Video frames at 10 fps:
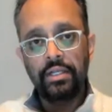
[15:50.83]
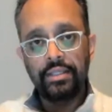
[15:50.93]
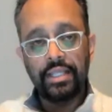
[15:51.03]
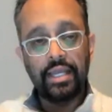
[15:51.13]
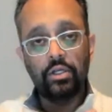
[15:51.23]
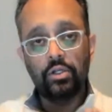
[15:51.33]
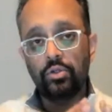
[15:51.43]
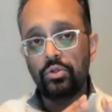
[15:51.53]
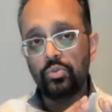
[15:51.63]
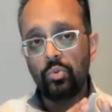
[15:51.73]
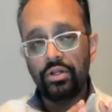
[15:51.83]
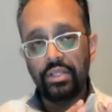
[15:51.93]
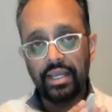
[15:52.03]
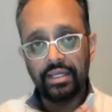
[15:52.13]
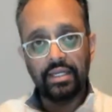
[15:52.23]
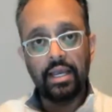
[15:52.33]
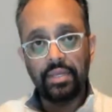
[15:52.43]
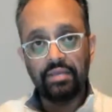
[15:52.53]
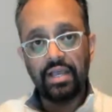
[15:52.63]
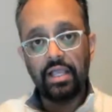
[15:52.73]
that includes what are the
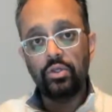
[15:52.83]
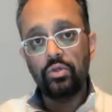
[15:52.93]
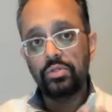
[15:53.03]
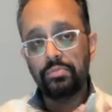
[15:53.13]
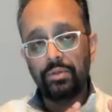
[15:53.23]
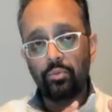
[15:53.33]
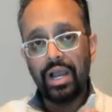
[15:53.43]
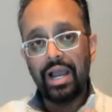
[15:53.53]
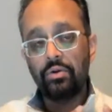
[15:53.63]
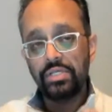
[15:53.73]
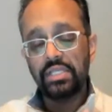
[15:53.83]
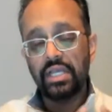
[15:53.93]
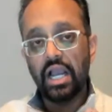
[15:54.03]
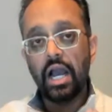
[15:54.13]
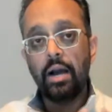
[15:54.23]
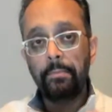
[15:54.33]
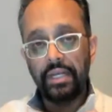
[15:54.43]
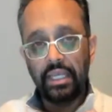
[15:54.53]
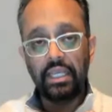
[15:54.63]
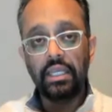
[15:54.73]
economic values, but how is the
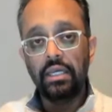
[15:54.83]
company